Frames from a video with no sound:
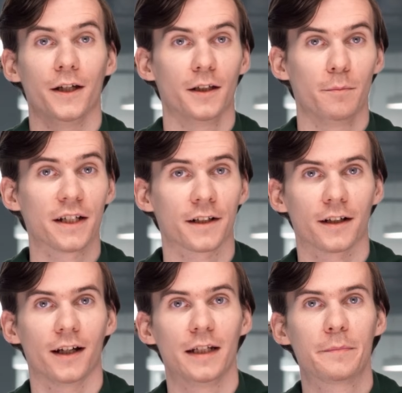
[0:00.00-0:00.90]
In a big
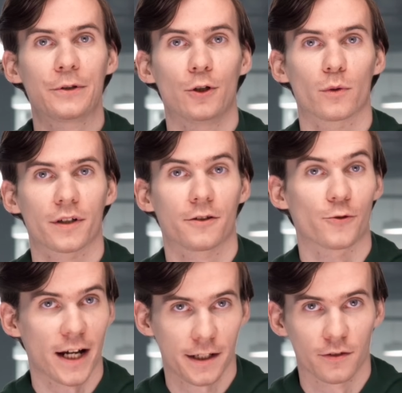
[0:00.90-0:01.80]
leap toward
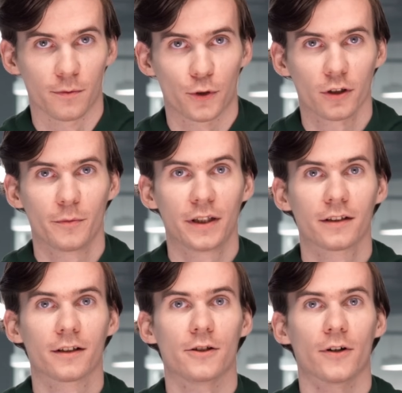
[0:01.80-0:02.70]
reactive
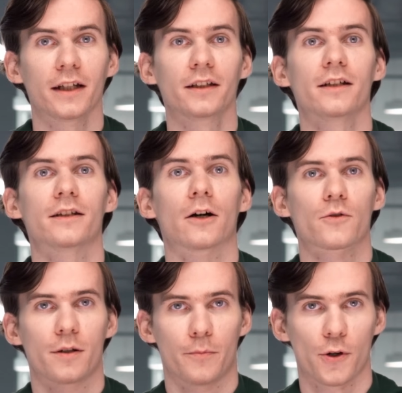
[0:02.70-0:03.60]
programming, UIKit now
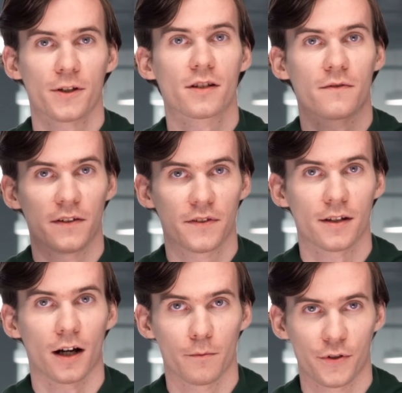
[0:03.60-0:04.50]
supports
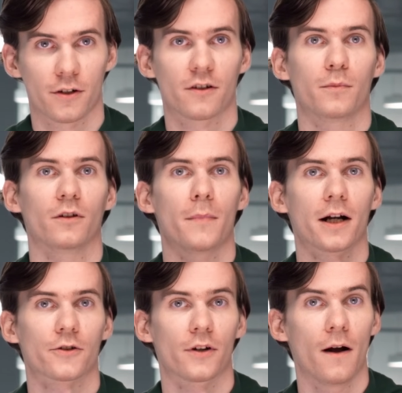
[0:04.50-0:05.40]
Swift's observable
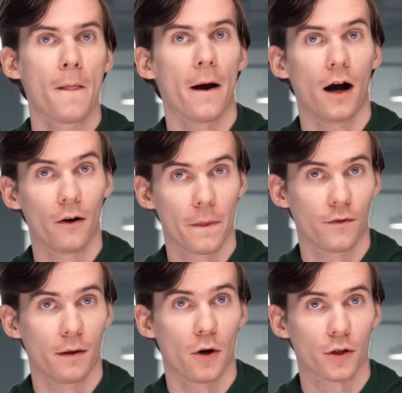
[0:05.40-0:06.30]
macro out
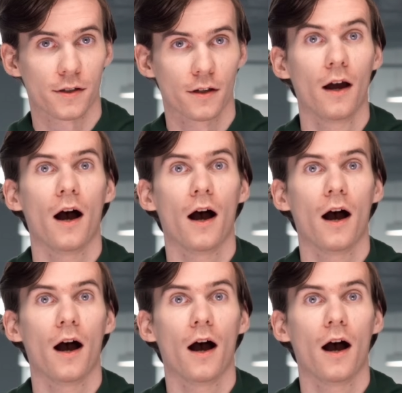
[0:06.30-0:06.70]
of the box,